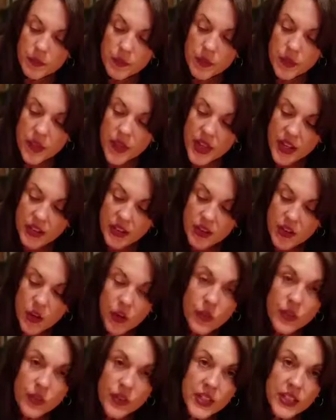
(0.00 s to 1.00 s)
then
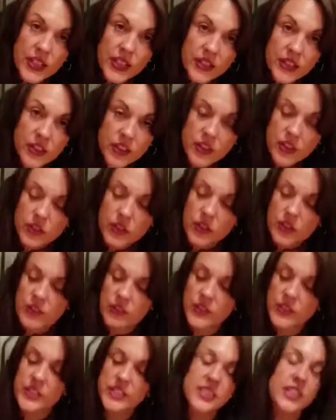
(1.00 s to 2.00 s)
hopefully you'll have
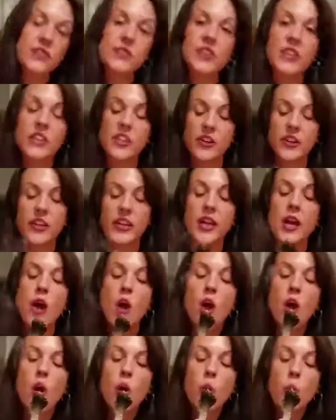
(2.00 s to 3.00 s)
received the clarity.
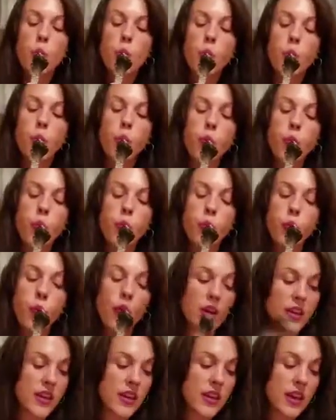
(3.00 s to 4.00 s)

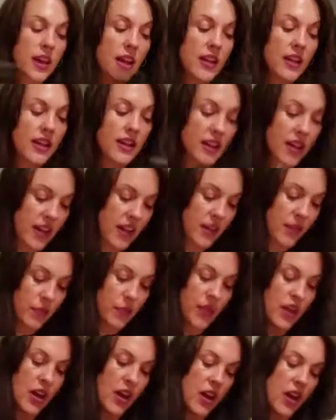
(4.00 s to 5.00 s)
La la la.
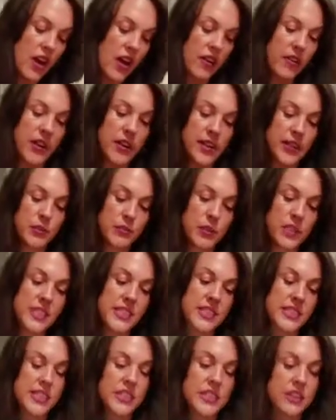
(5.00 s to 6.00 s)
All right, I bless
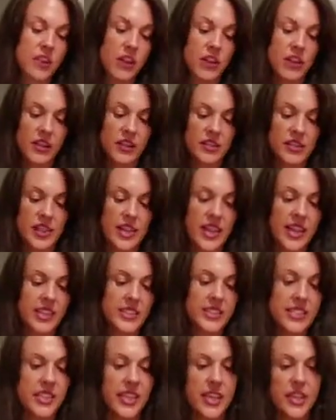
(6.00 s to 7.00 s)
these cards. I
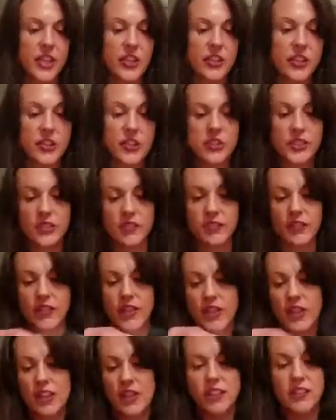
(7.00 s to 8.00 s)
ask the angels
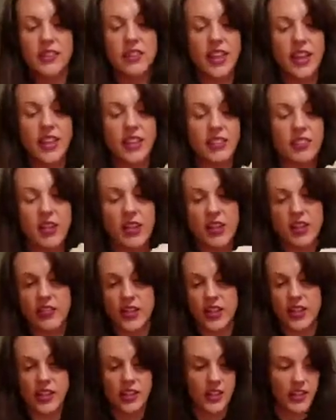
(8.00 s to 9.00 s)
of light, love, and
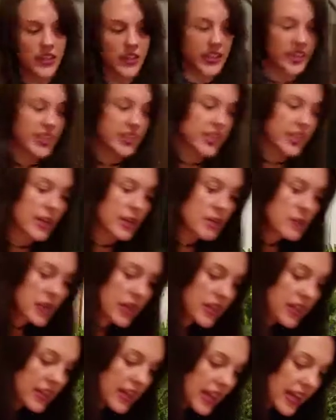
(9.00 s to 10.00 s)
clarity to come
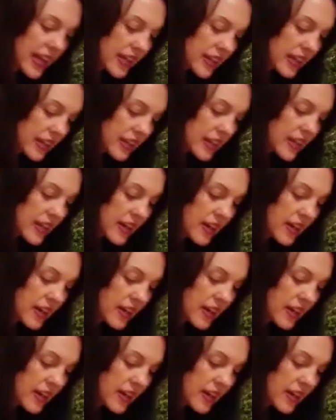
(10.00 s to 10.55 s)
in and